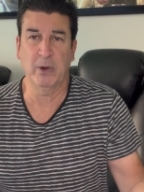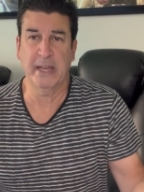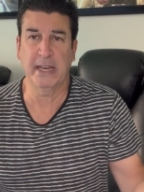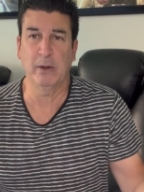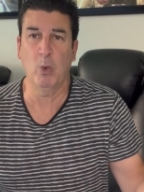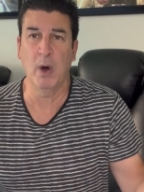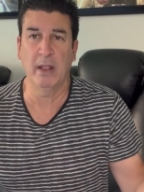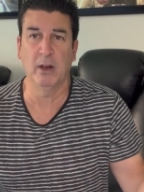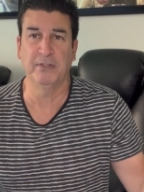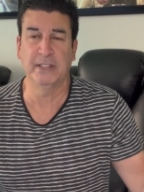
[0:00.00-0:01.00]
We're hitting
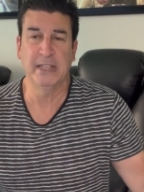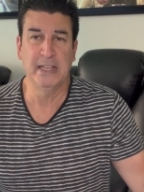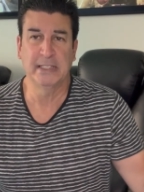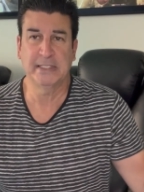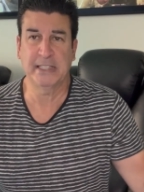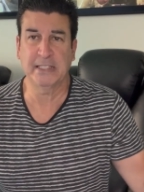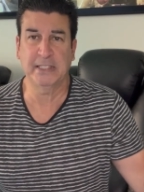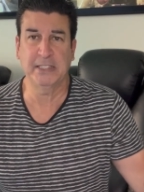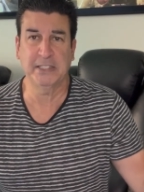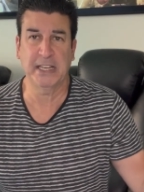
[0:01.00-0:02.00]
well over
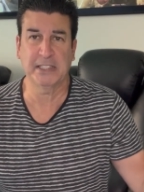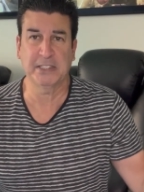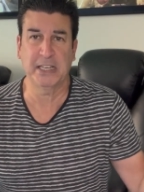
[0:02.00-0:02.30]
66,